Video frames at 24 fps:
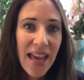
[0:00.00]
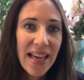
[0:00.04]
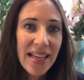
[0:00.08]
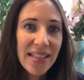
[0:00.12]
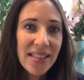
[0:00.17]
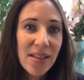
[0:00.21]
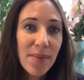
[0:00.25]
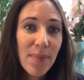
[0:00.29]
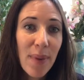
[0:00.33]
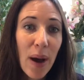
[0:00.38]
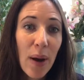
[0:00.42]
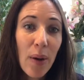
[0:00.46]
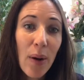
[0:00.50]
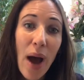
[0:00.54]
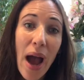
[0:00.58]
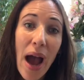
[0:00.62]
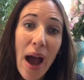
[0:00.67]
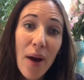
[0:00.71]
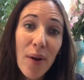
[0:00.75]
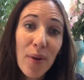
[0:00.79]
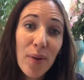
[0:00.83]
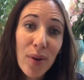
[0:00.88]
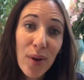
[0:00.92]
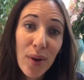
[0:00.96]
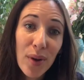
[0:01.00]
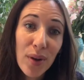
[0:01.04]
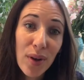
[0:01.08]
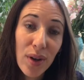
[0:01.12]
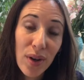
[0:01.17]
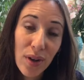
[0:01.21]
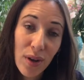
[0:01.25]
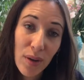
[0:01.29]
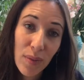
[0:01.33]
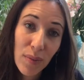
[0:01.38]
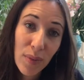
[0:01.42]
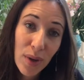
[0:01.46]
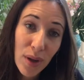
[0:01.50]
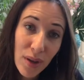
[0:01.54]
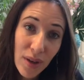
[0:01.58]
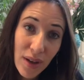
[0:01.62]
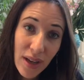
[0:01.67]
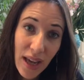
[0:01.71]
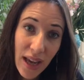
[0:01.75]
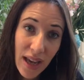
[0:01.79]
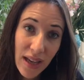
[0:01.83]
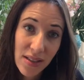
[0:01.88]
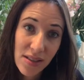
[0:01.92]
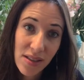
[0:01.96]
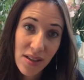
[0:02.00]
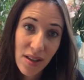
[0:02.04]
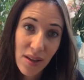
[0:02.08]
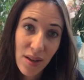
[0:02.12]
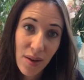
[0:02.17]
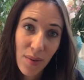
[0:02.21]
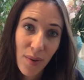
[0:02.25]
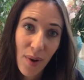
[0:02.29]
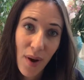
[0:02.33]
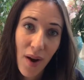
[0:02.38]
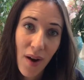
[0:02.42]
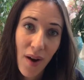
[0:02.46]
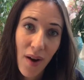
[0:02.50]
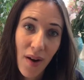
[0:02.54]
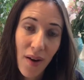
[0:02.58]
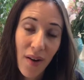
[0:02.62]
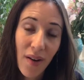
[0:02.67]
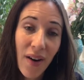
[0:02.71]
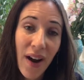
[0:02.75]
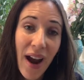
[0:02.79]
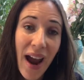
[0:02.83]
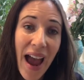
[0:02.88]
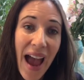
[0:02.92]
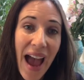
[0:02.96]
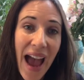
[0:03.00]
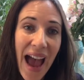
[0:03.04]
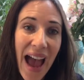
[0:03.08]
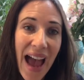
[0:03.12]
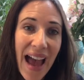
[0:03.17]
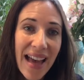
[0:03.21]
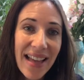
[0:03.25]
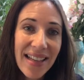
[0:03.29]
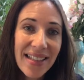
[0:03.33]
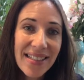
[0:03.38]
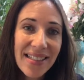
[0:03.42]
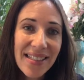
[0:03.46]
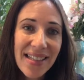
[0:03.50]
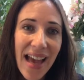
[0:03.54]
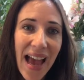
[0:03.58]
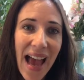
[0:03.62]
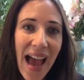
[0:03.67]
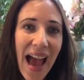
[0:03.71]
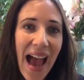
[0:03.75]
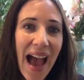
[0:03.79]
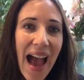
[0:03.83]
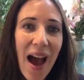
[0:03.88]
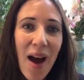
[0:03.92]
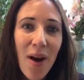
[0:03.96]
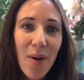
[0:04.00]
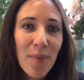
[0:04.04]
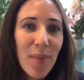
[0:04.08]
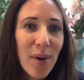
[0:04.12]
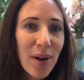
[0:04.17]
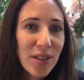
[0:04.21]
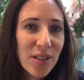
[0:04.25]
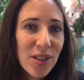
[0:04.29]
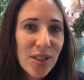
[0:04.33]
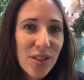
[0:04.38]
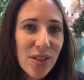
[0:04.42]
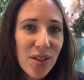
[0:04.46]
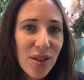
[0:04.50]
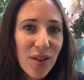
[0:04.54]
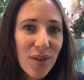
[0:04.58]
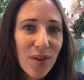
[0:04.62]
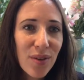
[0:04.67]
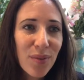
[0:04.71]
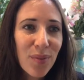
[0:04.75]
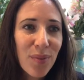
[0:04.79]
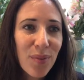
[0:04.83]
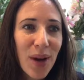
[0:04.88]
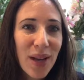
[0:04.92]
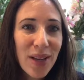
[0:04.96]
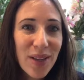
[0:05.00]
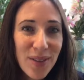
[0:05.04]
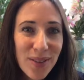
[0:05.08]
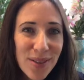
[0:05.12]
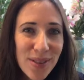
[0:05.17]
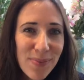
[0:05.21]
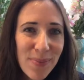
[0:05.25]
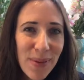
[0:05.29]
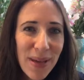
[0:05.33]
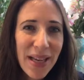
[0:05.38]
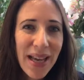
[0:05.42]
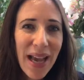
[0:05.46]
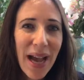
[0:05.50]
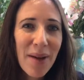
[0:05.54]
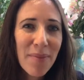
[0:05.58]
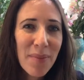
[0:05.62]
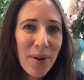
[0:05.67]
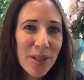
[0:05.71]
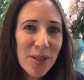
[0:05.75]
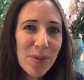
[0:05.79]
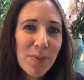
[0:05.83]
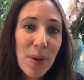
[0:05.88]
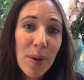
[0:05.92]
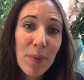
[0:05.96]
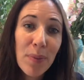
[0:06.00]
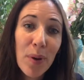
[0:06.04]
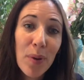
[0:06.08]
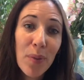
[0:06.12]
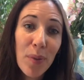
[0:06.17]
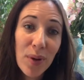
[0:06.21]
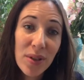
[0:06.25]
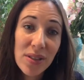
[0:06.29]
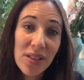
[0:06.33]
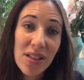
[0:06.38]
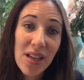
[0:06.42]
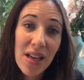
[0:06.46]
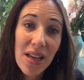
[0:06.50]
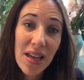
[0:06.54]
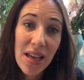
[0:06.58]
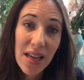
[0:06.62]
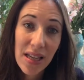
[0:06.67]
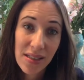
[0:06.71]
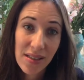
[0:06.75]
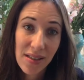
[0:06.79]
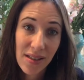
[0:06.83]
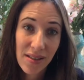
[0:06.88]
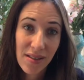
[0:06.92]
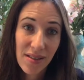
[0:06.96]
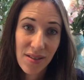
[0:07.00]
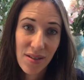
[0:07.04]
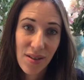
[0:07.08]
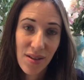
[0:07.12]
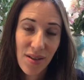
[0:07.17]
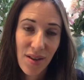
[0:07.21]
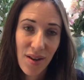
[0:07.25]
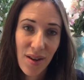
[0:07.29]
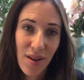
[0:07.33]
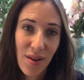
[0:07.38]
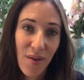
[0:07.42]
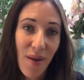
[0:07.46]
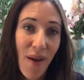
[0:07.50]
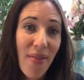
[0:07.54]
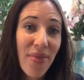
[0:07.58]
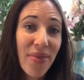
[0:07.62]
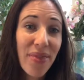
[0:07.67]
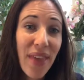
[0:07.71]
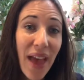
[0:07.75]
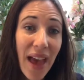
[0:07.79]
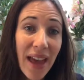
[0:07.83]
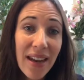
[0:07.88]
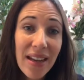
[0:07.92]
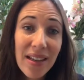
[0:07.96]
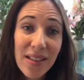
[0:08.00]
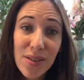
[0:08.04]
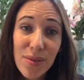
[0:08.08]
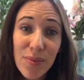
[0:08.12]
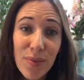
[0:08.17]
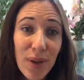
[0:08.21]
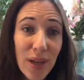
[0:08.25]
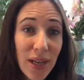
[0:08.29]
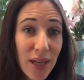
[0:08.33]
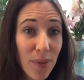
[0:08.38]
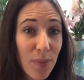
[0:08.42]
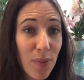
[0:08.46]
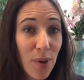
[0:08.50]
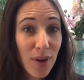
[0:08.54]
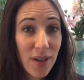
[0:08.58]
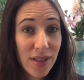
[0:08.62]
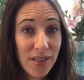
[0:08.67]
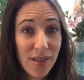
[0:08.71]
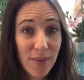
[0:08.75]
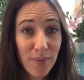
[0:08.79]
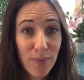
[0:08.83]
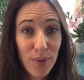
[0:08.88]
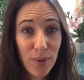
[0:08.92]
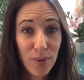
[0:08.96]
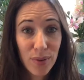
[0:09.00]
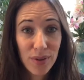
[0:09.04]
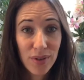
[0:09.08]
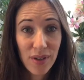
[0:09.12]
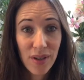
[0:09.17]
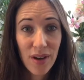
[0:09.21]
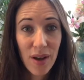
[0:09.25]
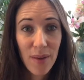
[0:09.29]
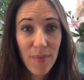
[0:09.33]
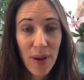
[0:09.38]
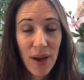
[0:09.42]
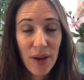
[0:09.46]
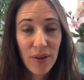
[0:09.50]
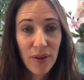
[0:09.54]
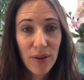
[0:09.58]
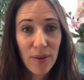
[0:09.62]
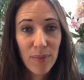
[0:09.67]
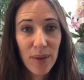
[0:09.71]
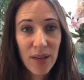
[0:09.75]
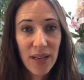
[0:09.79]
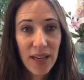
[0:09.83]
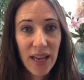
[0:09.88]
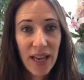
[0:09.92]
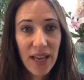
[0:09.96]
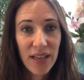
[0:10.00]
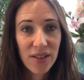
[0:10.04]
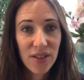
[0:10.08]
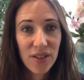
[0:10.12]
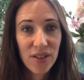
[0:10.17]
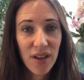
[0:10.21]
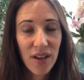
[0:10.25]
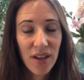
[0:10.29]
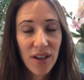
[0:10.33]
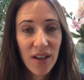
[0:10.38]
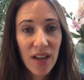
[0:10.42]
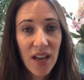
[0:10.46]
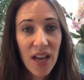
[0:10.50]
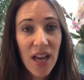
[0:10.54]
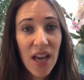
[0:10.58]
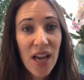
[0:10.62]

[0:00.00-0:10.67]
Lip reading: It's about how good a communicator you are and how much when you speak, how much people want to listen to you. And that is really what is important about communication.